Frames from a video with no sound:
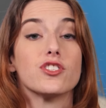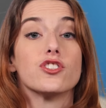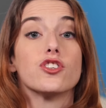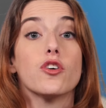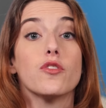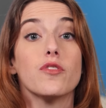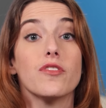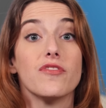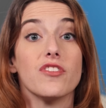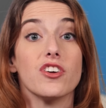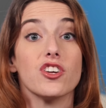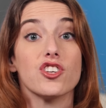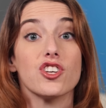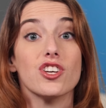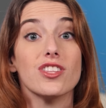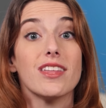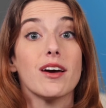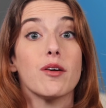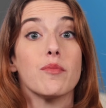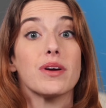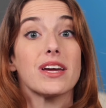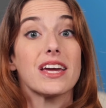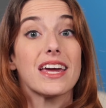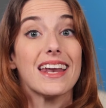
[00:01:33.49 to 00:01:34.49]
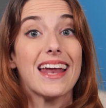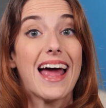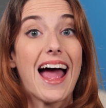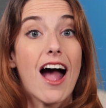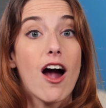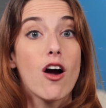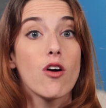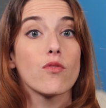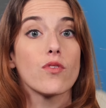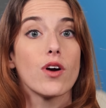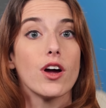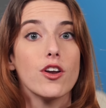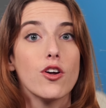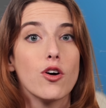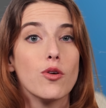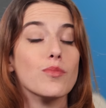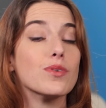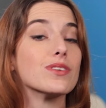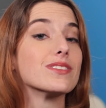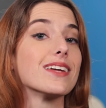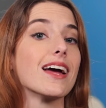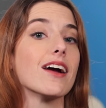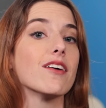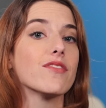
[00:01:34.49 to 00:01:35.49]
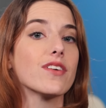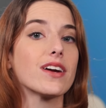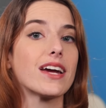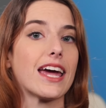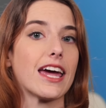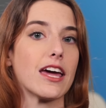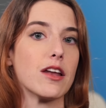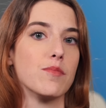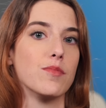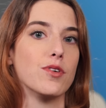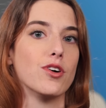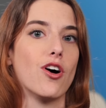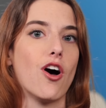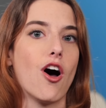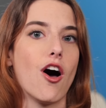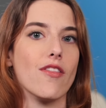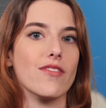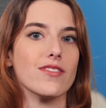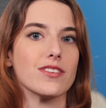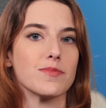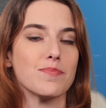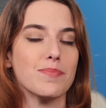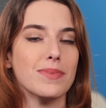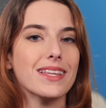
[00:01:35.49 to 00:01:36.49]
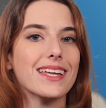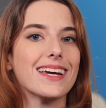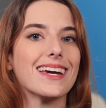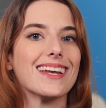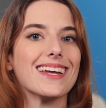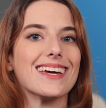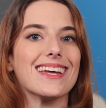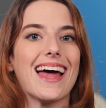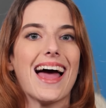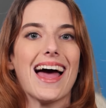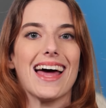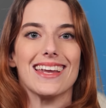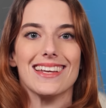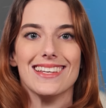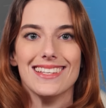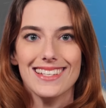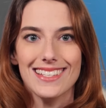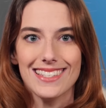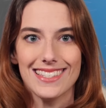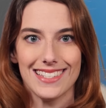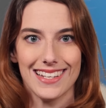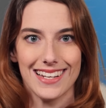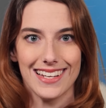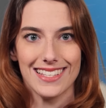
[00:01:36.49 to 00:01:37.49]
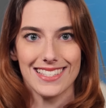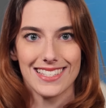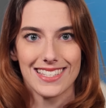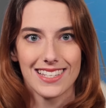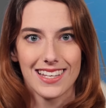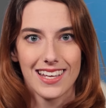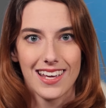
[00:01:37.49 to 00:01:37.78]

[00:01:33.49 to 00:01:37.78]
so efficient that we can outrun almost every animal on this planet at a distance.